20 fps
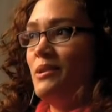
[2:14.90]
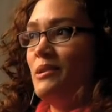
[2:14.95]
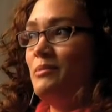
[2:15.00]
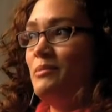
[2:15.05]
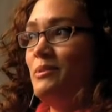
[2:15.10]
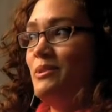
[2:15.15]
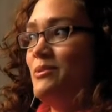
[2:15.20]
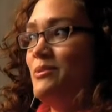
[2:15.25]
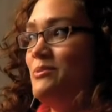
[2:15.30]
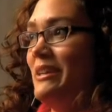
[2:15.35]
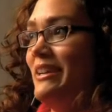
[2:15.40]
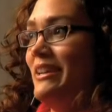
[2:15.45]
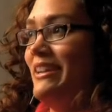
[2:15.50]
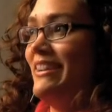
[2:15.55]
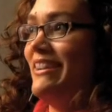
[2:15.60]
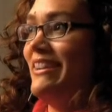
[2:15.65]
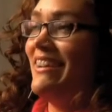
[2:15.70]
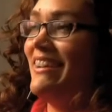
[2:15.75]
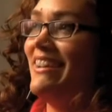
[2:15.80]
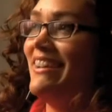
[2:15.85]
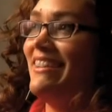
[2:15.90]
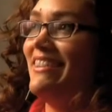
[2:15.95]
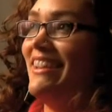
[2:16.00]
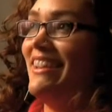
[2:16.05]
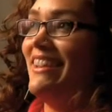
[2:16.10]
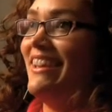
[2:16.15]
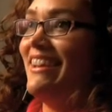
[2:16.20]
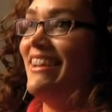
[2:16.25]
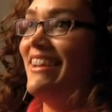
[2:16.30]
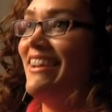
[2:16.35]
between
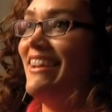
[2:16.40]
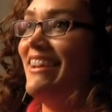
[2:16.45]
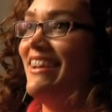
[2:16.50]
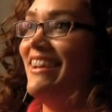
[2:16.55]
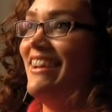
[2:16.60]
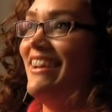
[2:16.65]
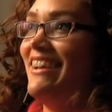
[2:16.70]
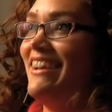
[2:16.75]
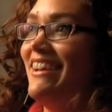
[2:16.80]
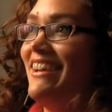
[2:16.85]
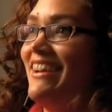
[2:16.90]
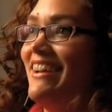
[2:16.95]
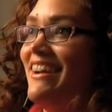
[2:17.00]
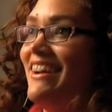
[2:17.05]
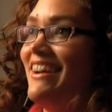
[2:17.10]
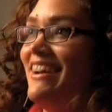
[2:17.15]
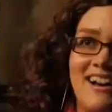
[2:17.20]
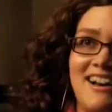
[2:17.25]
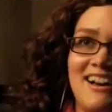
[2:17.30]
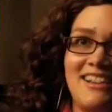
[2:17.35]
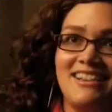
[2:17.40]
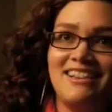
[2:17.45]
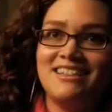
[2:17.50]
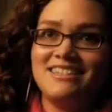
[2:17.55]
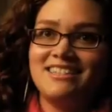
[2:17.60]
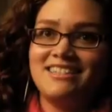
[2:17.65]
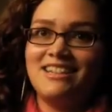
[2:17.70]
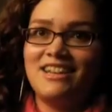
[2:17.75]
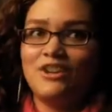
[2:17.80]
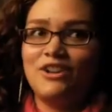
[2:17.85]
like a
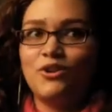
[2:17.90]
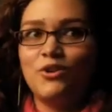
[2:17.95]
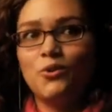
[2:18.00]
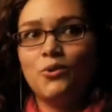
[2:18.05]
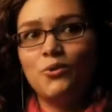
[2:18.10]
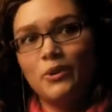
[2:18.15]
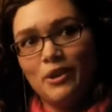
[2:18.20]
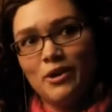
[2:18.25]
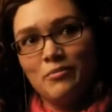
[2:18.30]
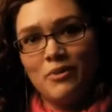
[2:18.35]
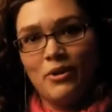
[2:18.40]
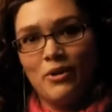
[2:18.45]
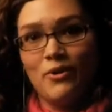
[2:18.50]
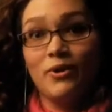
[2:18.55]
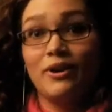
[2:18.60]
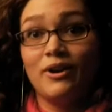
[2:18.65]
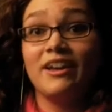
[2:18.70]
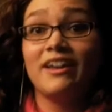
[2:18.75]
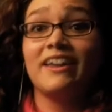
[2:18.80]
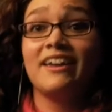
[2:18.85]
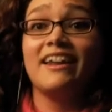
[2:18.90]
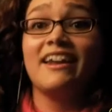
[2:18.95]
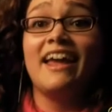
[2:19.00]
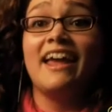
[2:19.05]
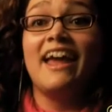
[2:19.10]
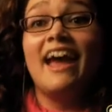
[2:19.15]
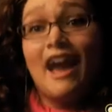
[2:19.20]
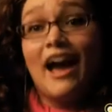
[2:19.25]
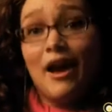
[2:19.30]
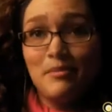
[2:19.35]
lesbian queer can
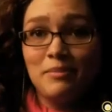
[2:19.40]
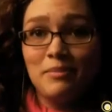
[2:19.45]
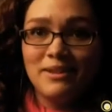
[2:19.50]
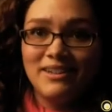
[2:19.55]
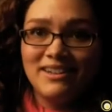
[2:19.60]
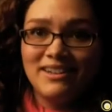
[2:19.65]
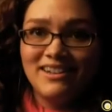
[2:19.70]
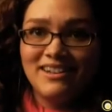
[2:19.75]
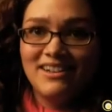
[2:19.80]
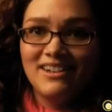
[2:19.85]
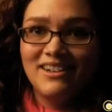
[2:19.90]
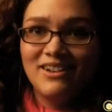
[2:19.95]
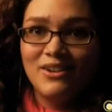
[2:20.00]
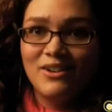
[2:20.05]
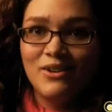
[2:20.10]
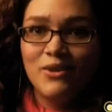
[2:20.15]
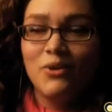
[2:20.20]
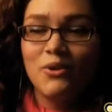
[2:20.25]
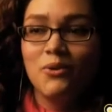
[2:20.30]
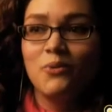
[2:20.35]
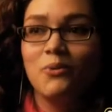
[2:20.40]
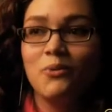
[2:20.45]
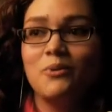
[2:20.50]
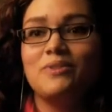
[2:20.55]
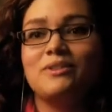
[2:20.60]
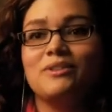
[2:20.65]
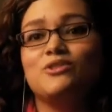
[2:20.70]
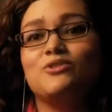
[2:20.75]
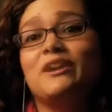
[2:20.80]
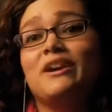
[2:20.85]
happen
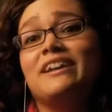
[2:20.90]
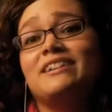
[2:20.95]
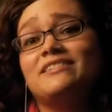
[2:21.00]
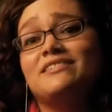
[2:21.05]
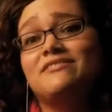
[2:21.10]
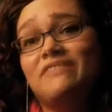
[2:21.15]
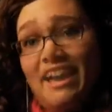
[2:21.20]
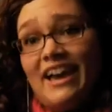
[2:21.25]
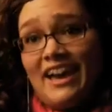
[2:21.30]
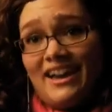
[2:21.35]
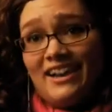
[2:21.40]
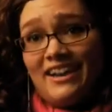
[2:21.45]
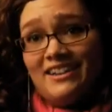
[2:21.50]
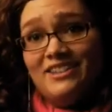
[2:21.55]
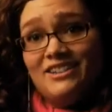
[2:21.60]
with a trans fag